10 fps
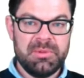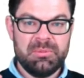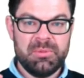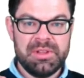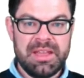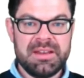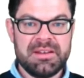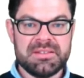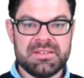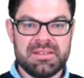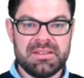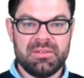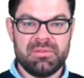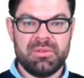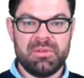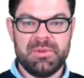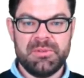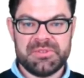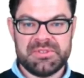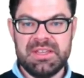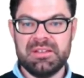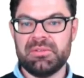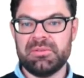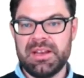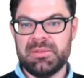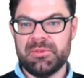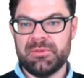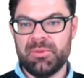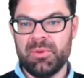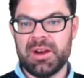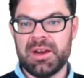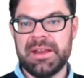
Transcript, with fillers: we will later see, or, or we've seen already before,